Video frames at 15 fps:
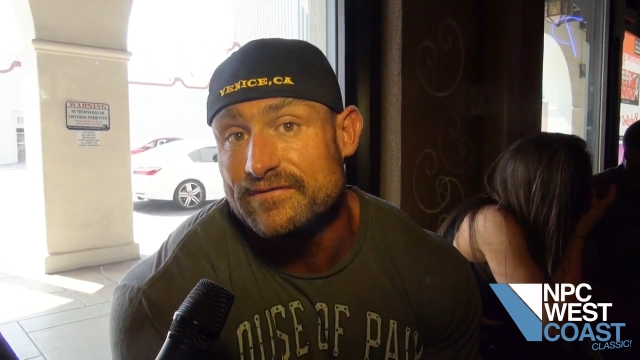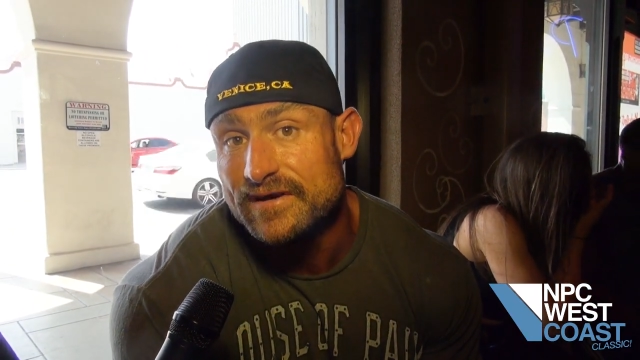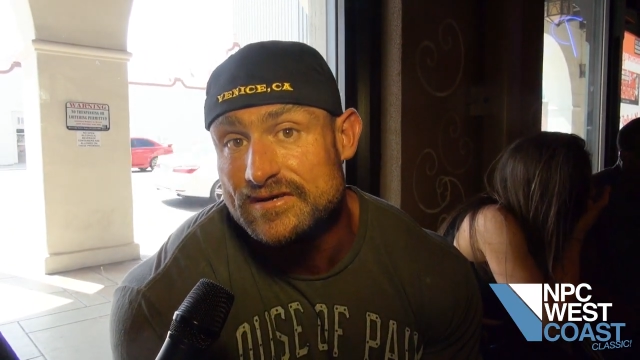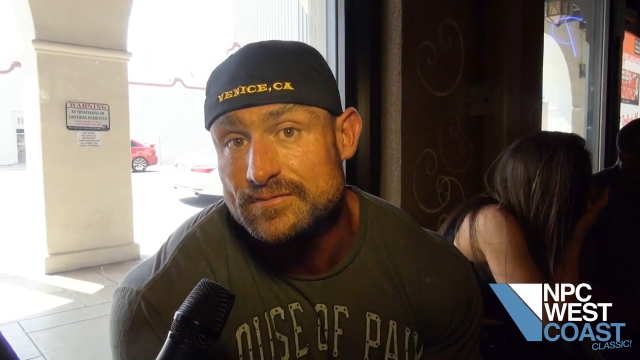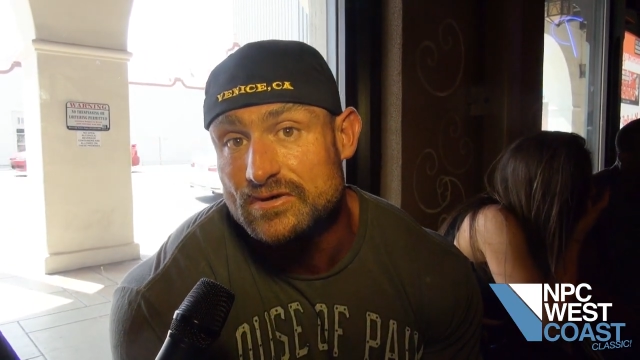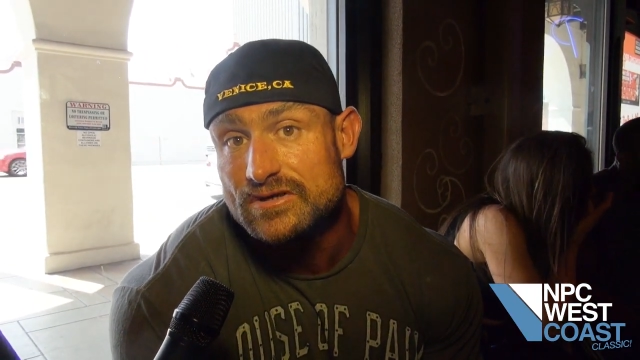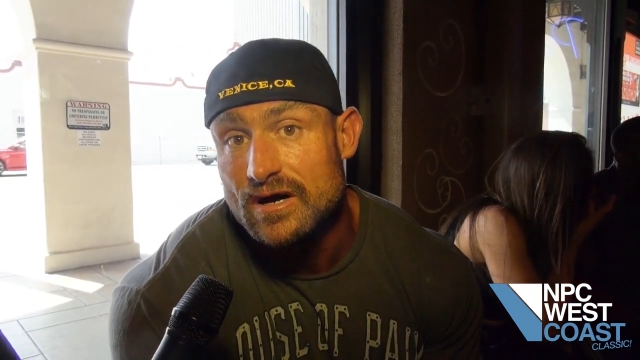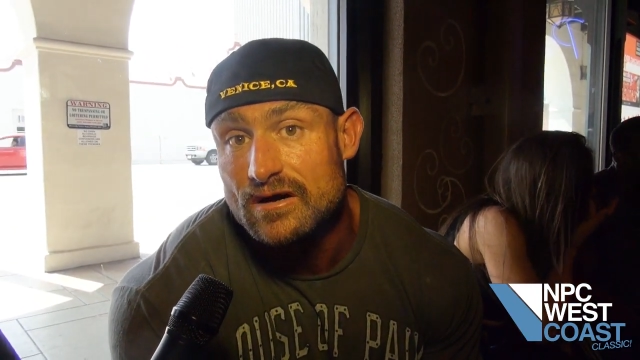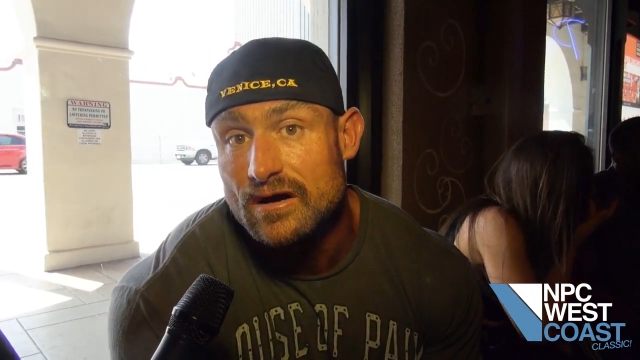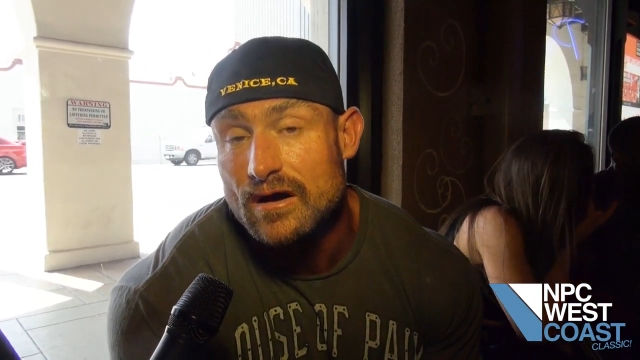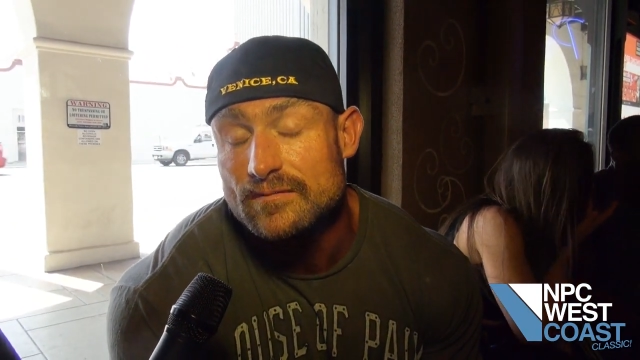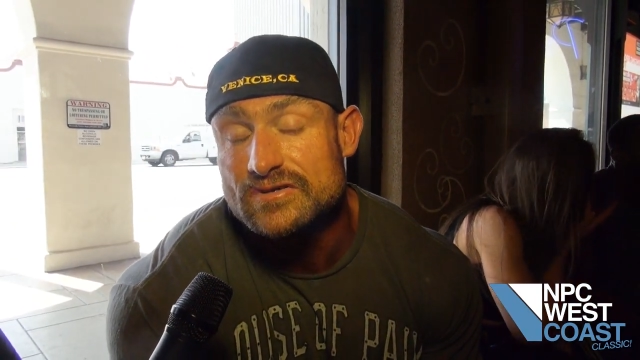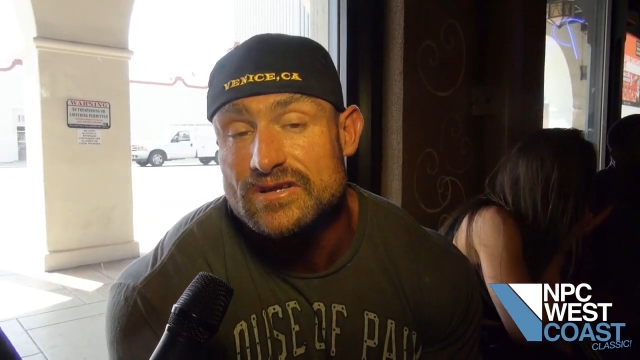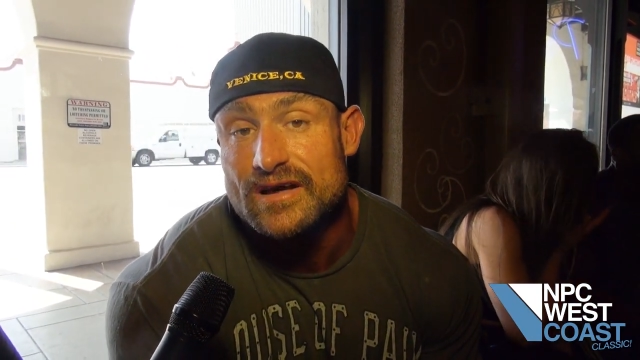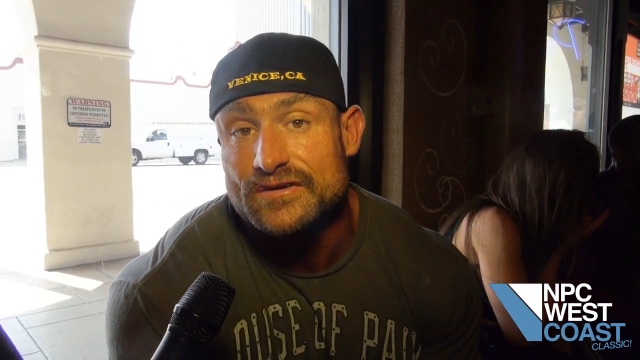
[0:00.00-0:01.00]

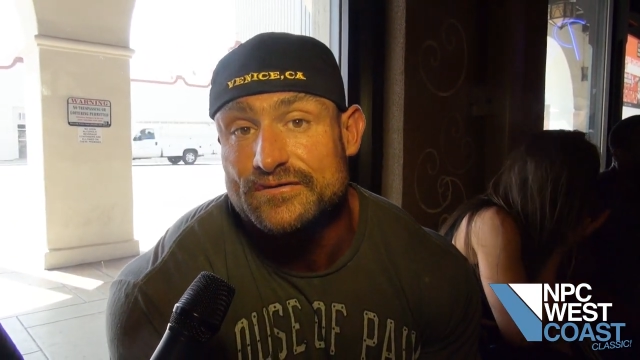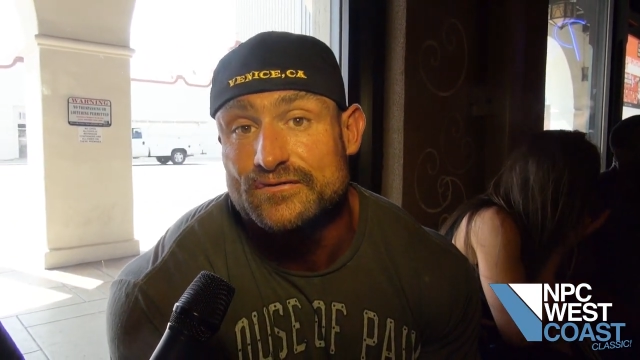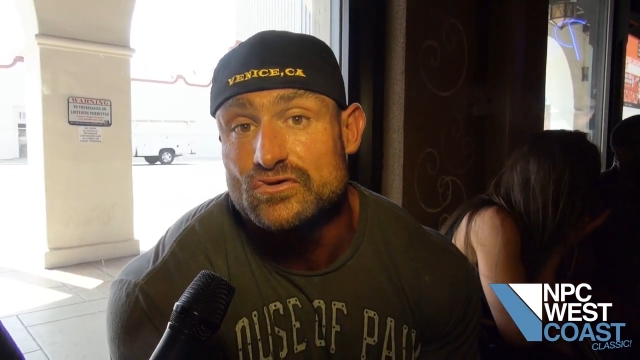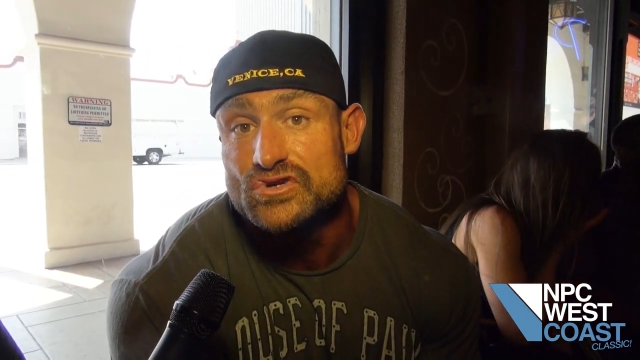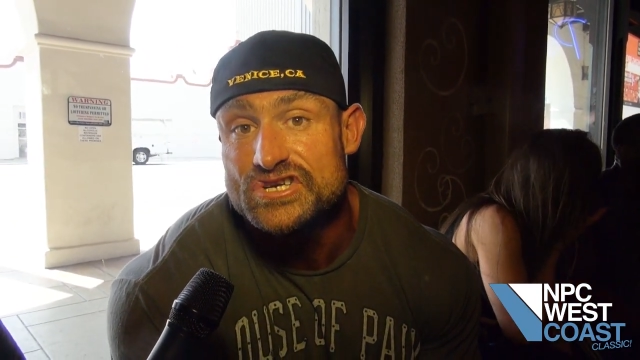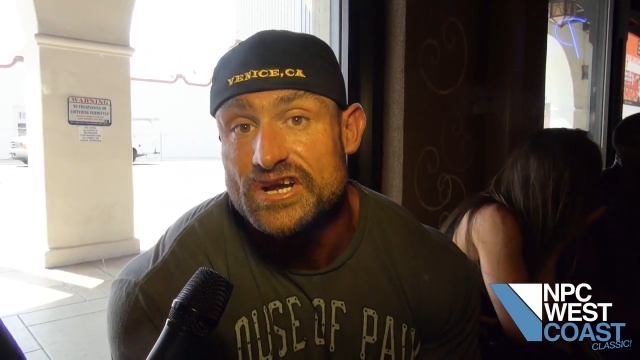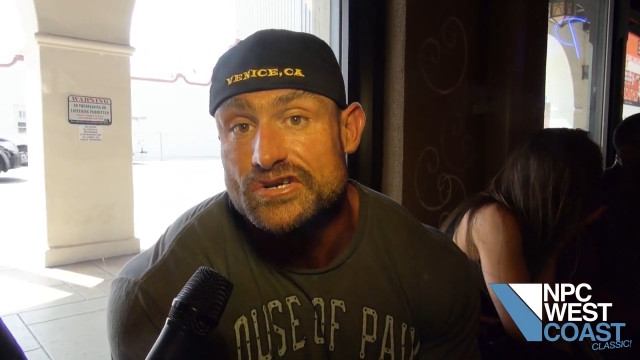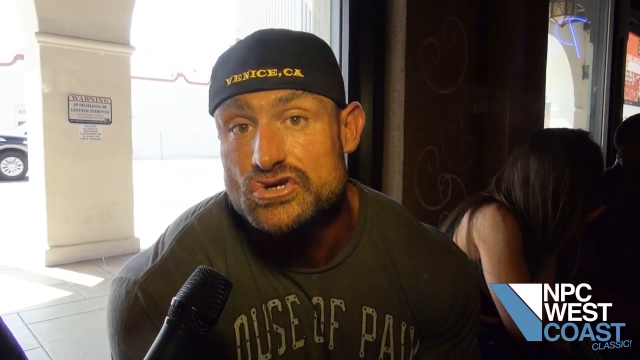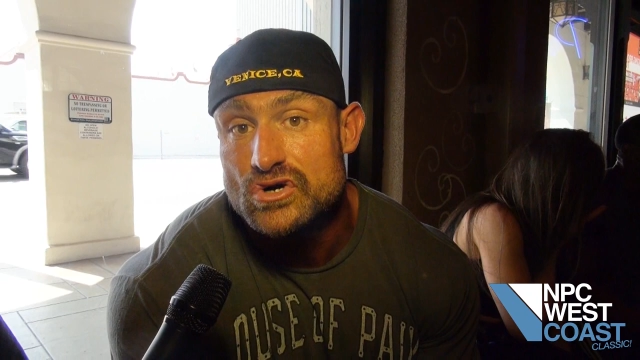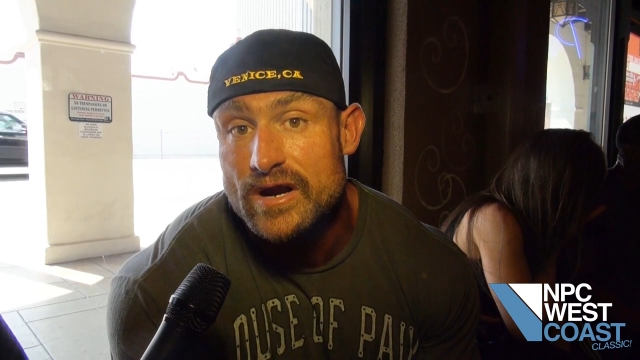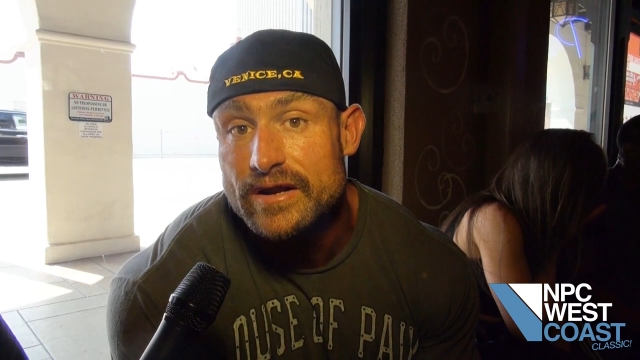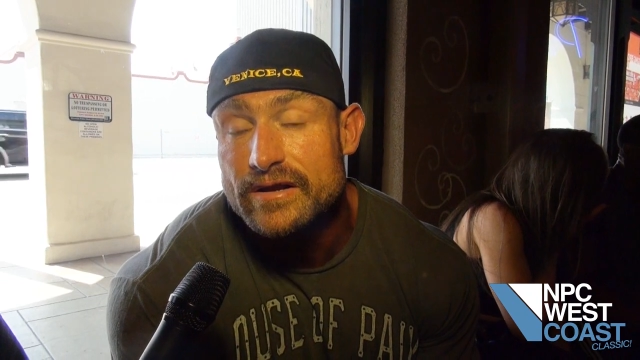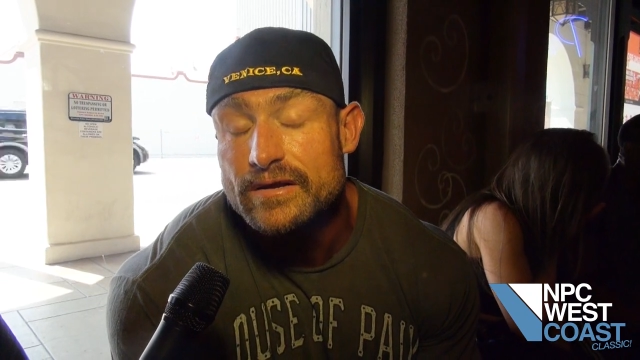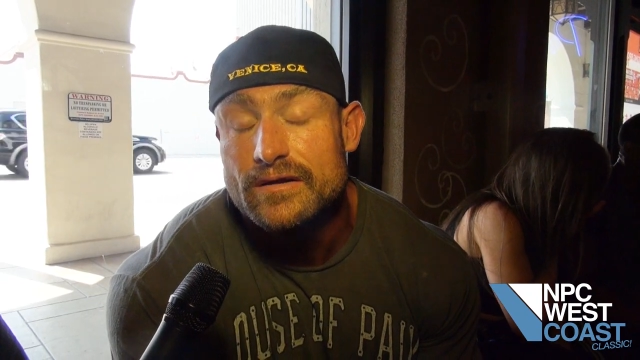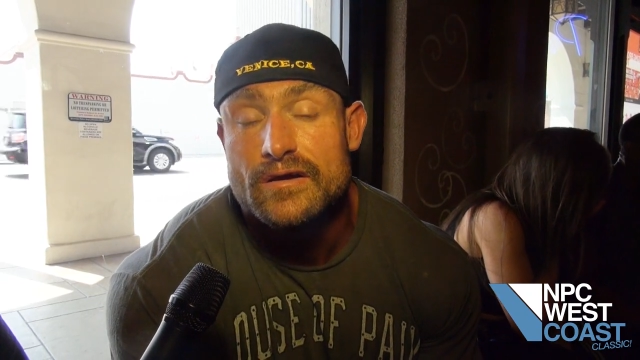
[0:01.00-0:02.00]
facebook.com/Fruchey
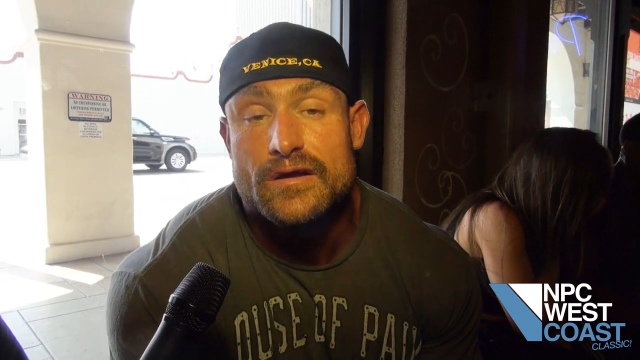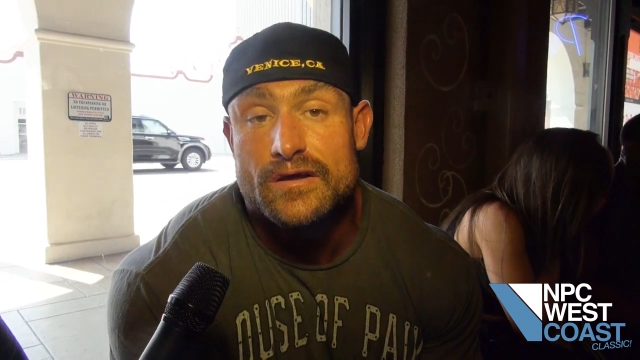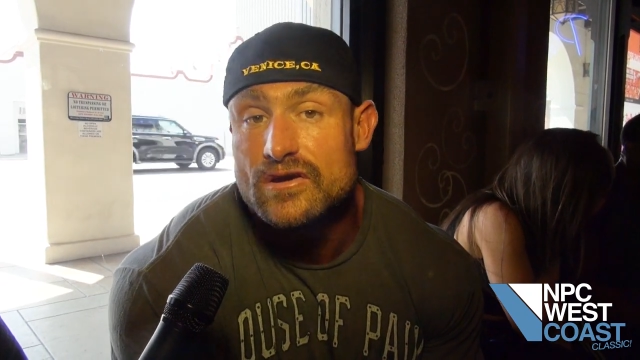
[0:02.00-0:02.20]
Training.